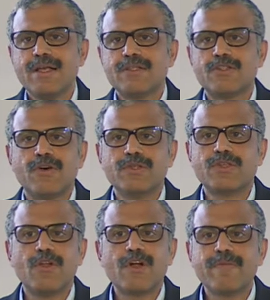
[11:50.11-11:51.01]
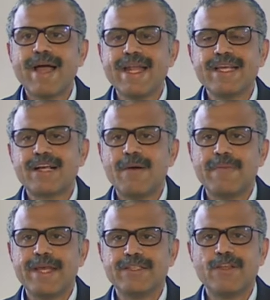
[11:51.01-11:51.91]
So a lot of mining
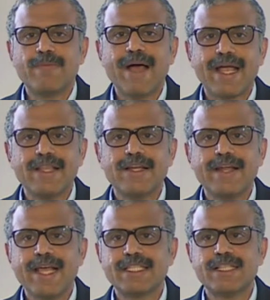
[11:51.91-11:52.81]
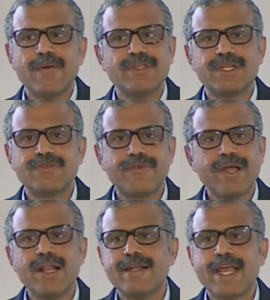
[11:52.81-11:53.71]
companies, back in the days, they will just
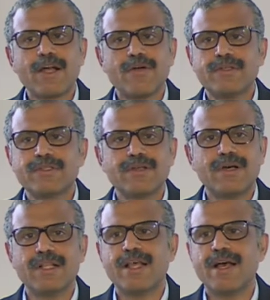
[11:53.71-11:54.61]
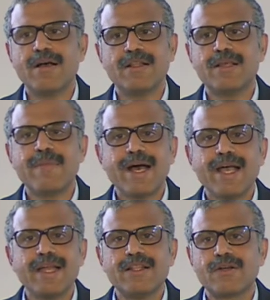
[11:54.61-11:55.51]
drill, take out the
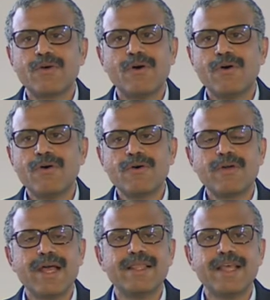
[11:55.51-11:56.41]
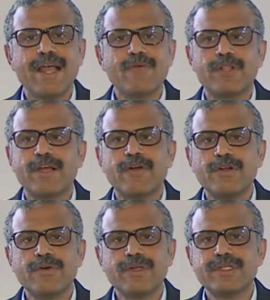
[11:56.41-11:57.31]
mine, the ore, and then what they're going to
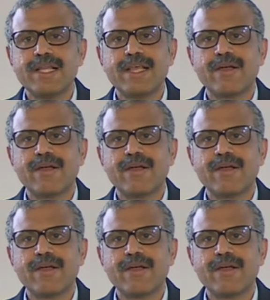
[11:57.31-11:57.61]
do is that